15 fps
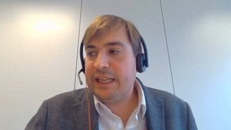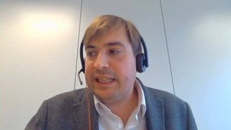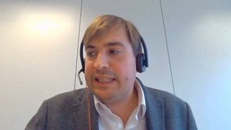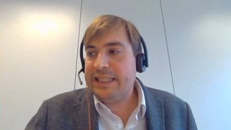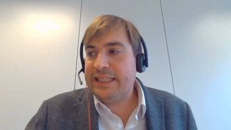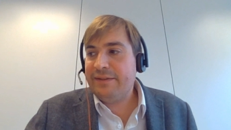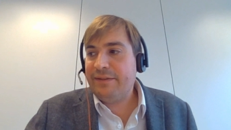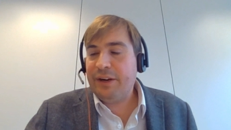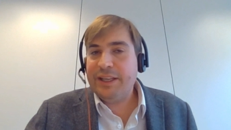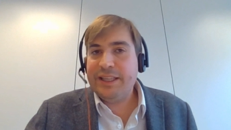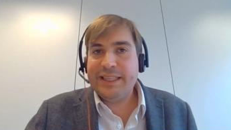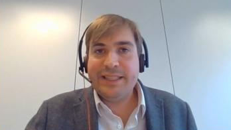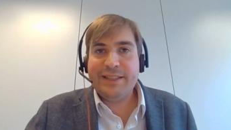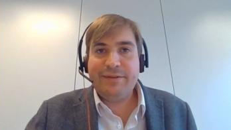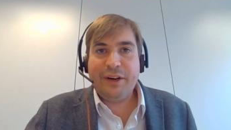this is a very
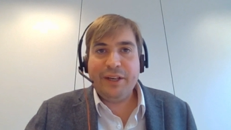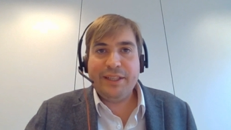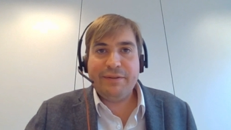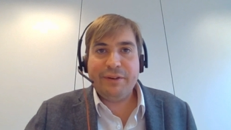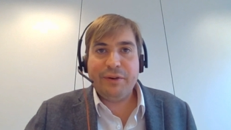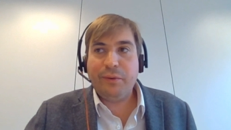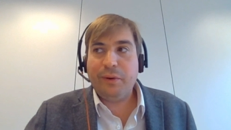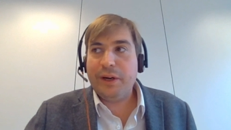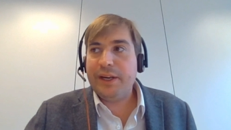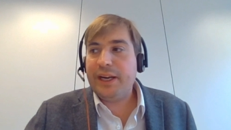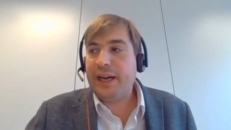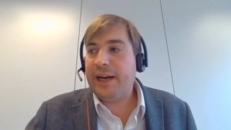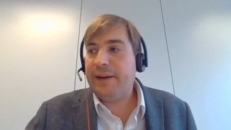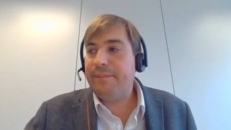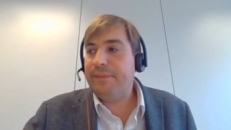this is a very difficult one.
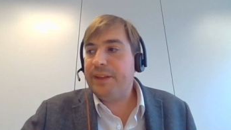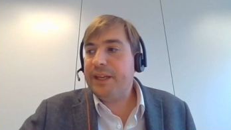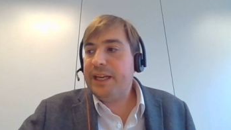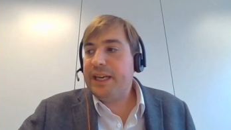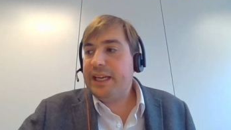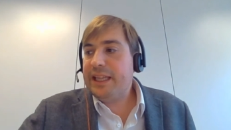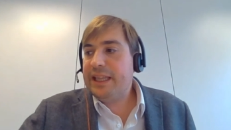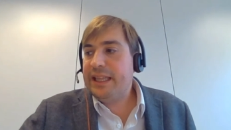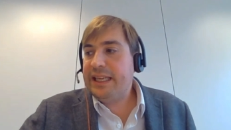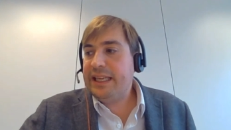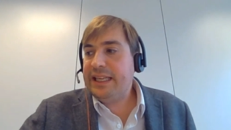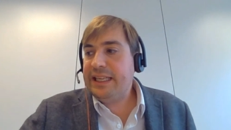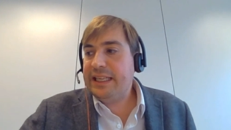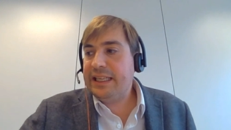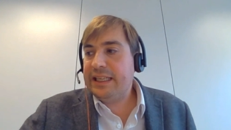Um,
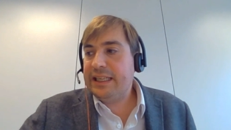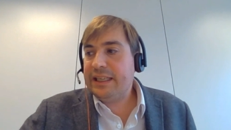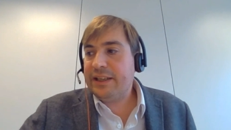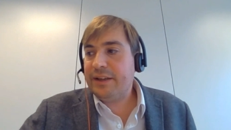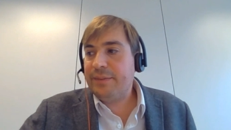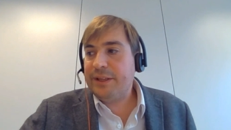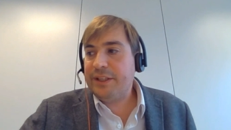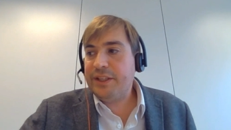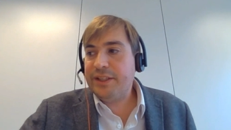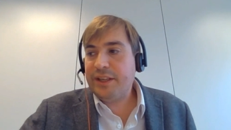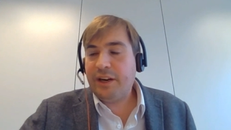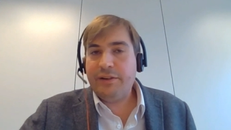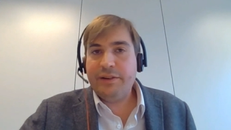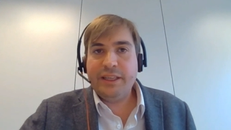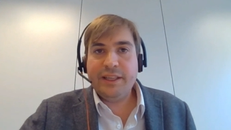the Commission is
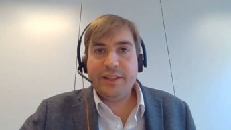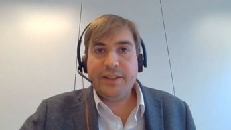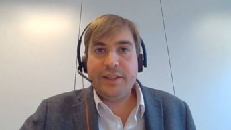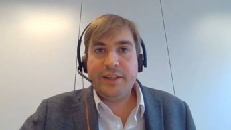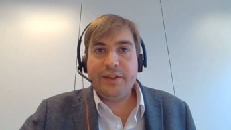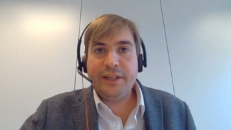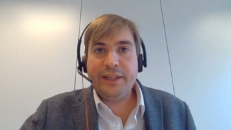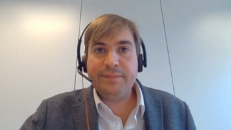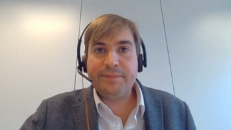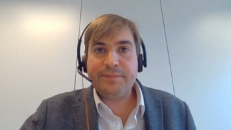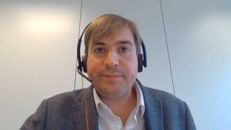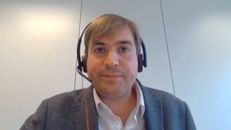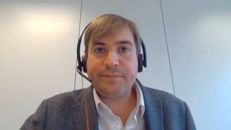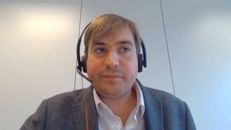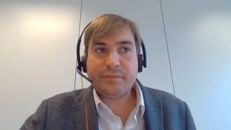currently considering,
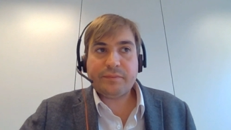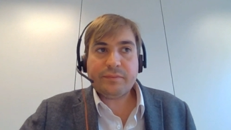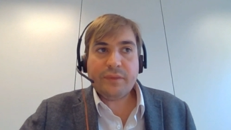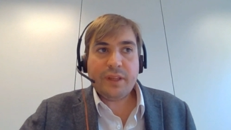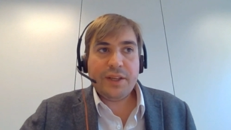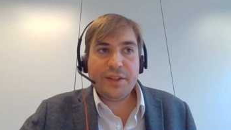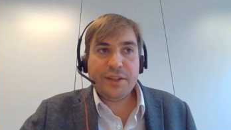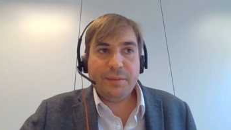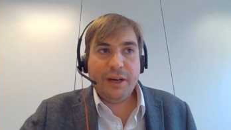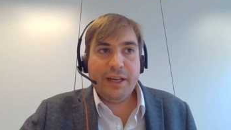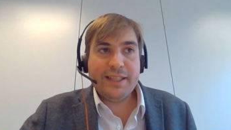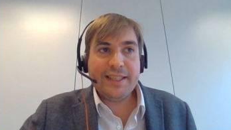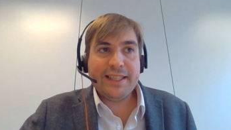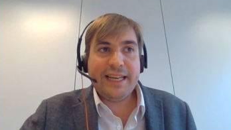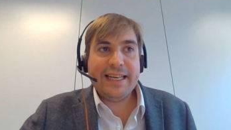to my
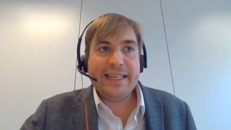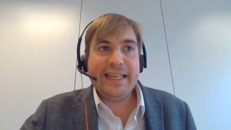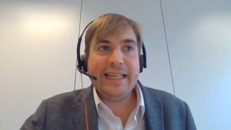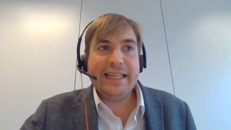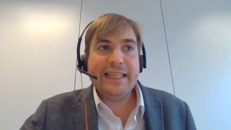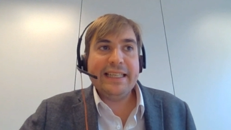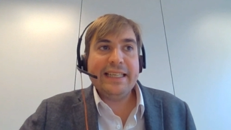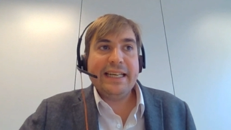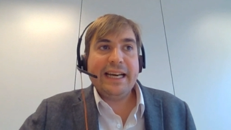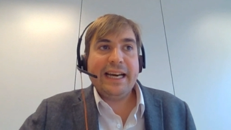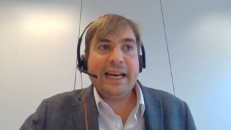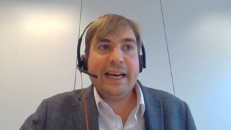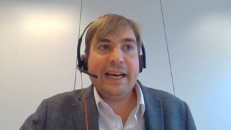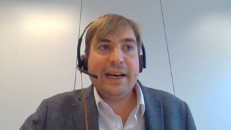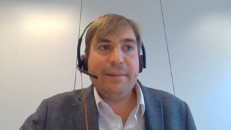understanding,
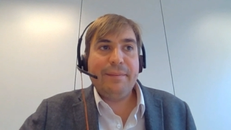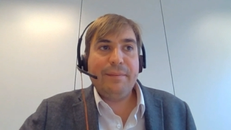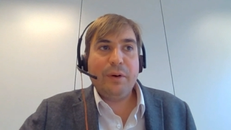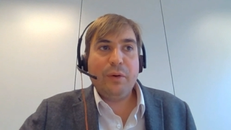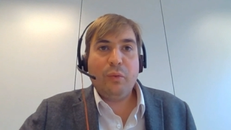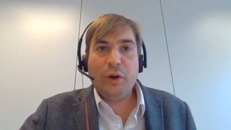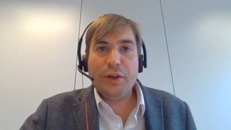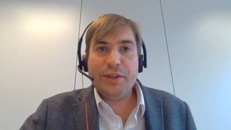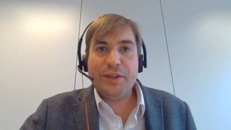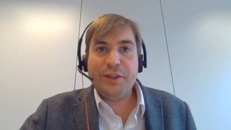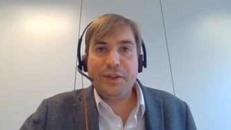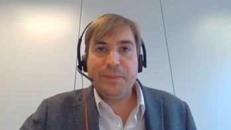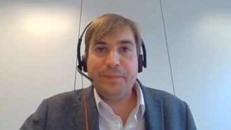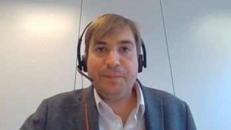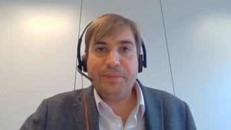what to
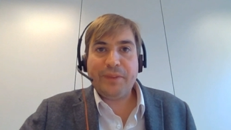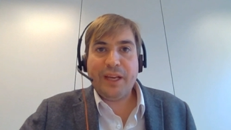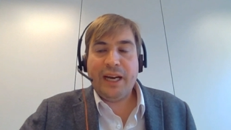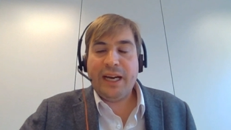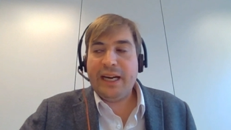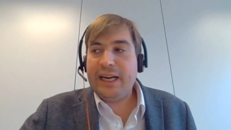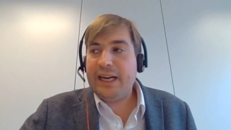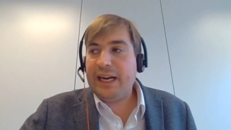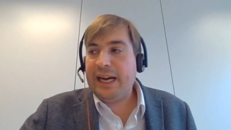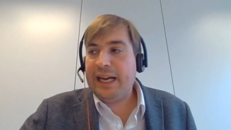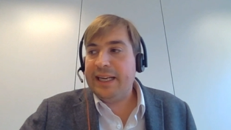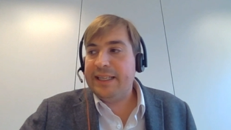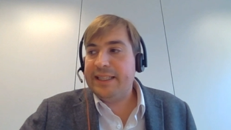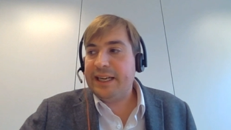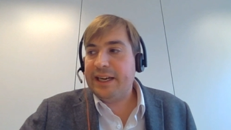do. Uh,
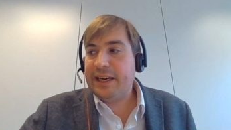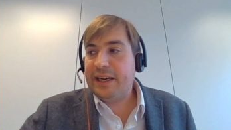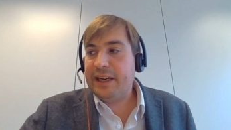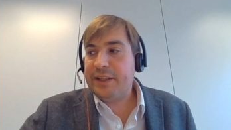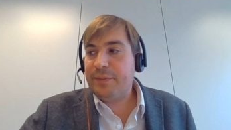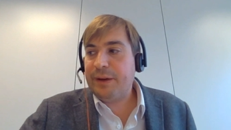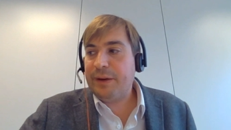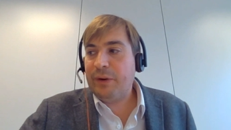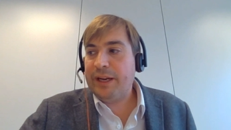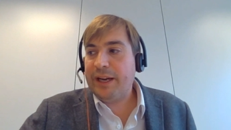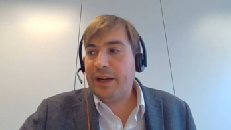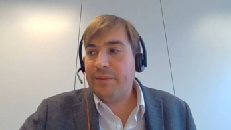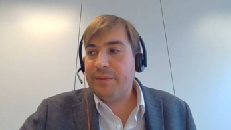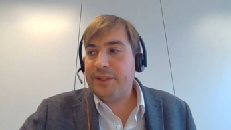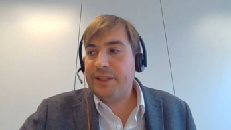and uh, when it
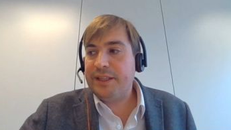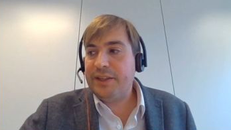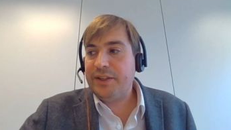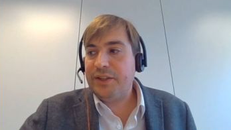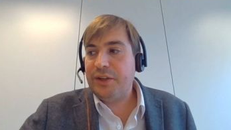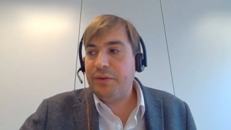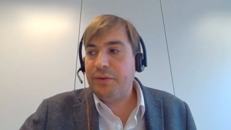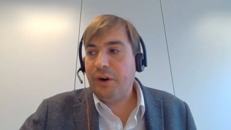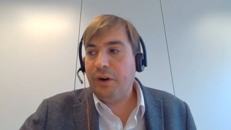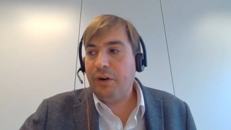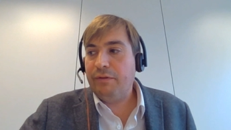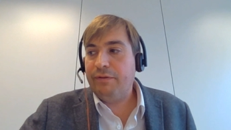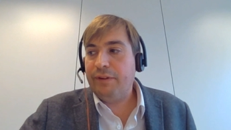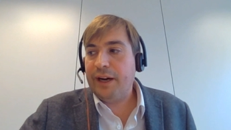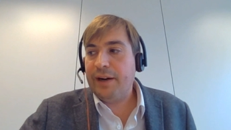comes to the issue
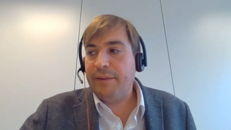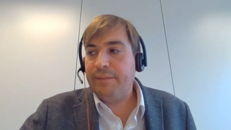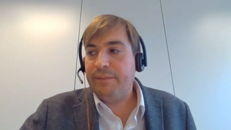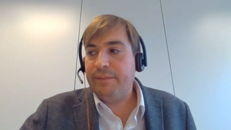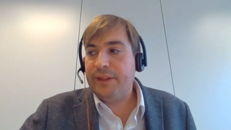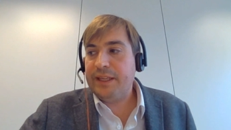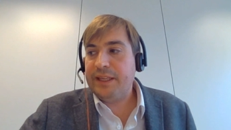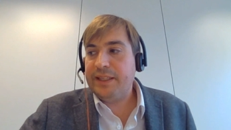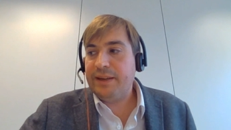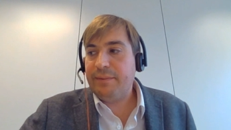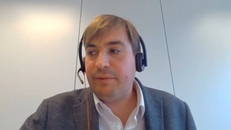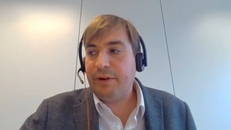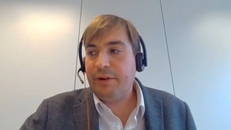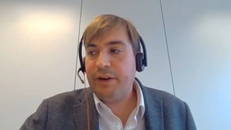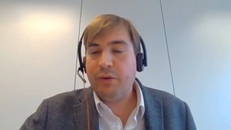of um, the
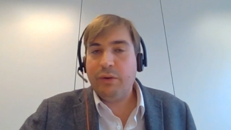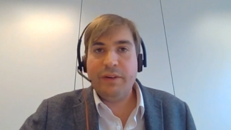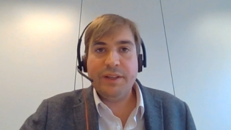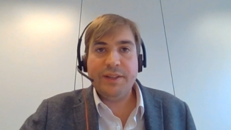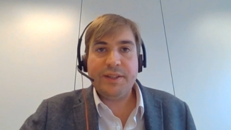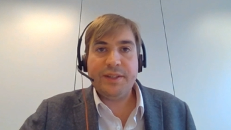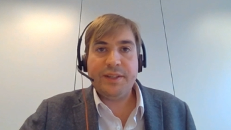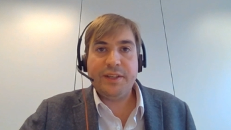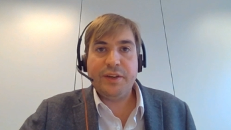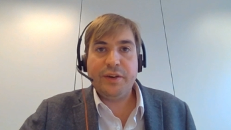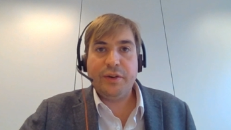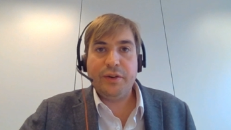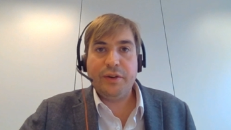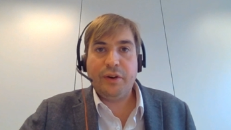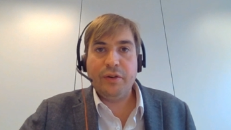temporary equivalence decision
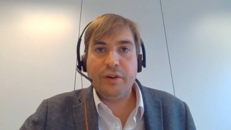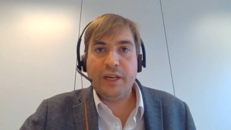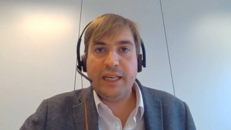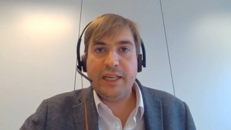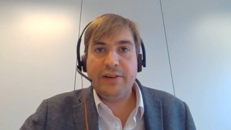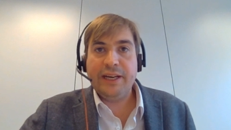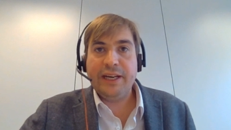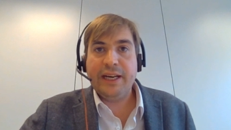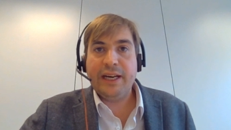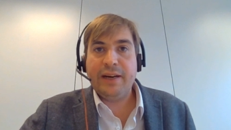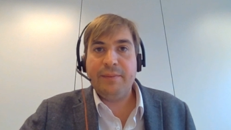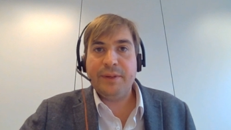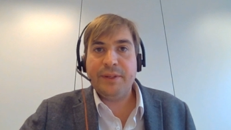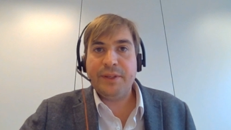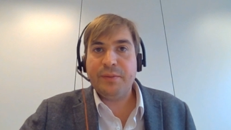on, on clearing,
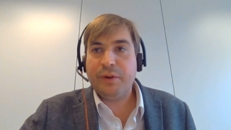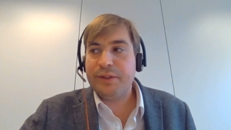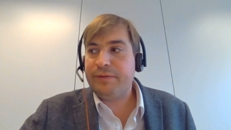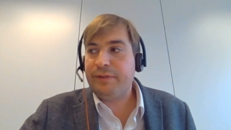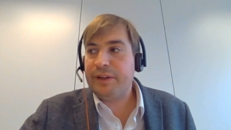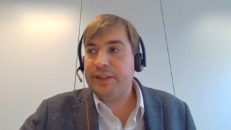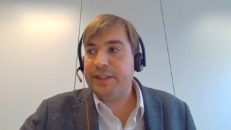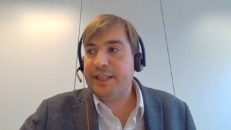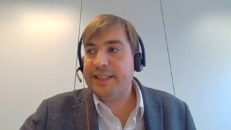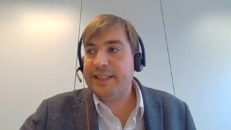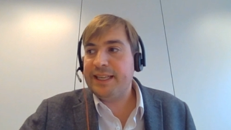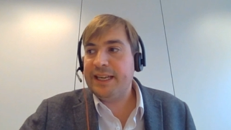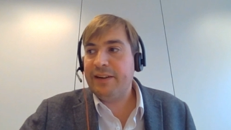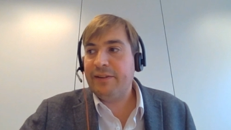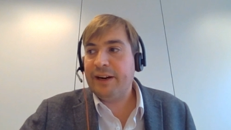um, which is what's front and
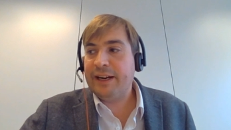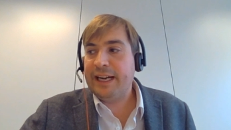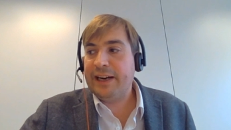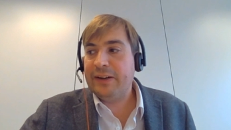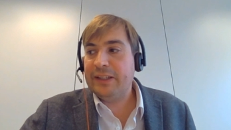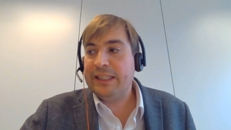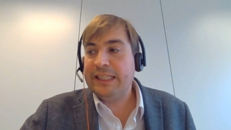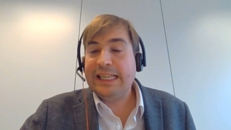center here right now,